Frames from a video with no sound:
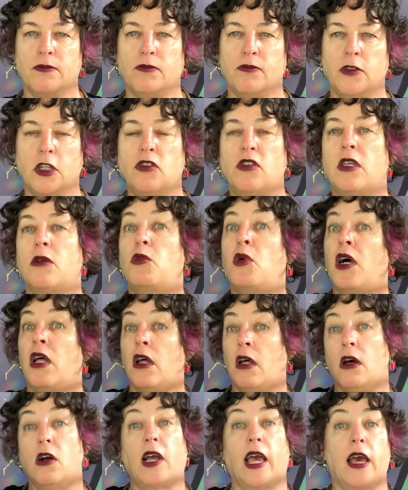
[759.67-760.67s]
You said,
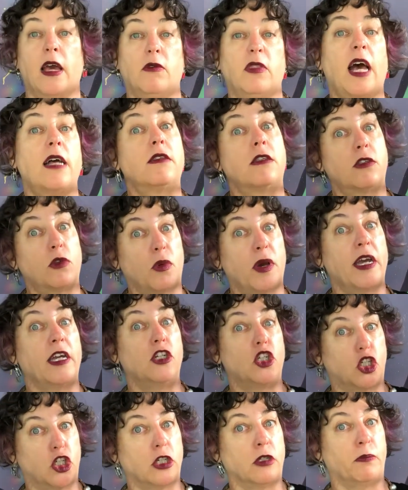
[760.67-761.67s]
well, okay, that's the way it
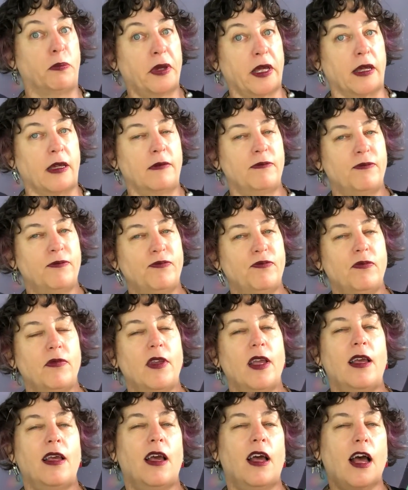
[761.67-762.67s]
should be.
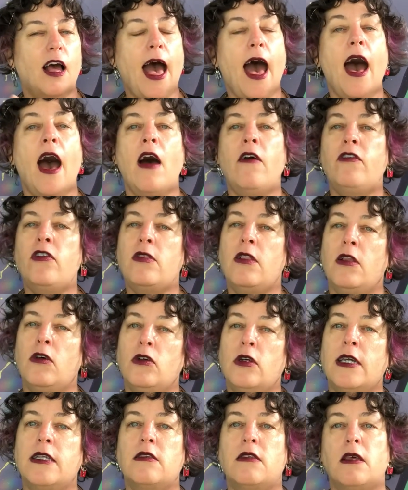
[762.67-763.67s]
Have a
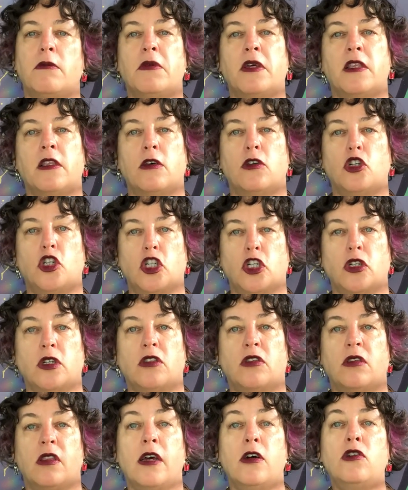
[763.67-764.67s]
look at some of those
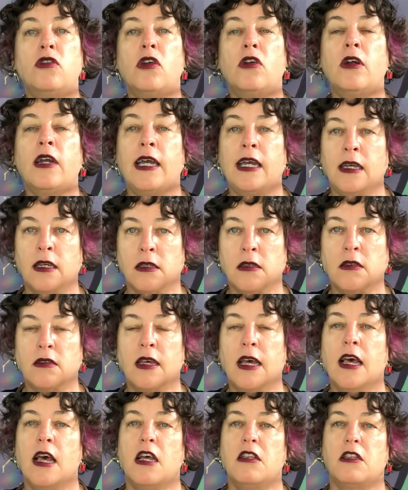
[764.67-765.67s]
shoulds. Those are hints
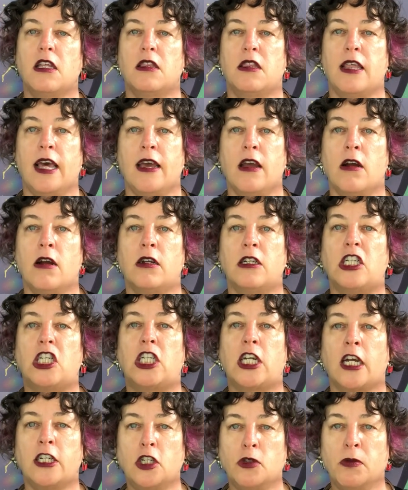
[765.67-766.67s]
that there are
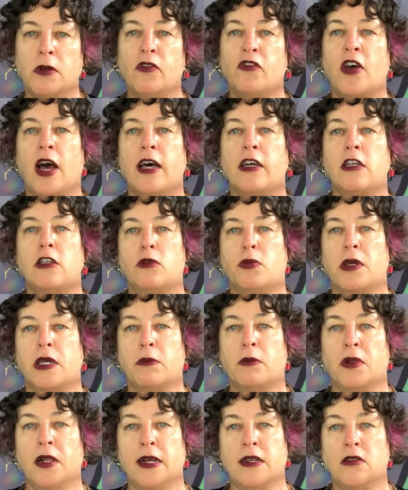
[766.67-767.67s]
judgment values being
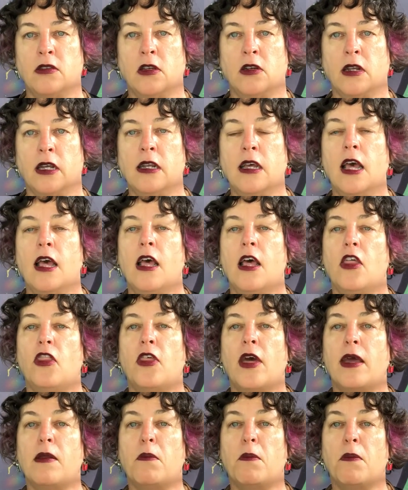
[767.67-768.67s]
placed on it
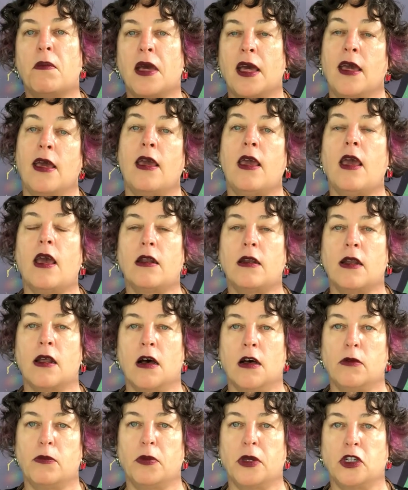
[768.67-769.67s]
that may
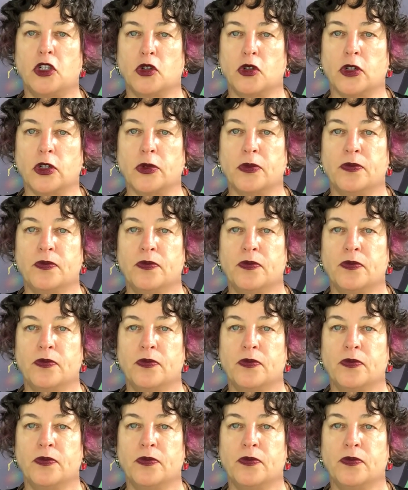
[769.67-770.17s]
not be true.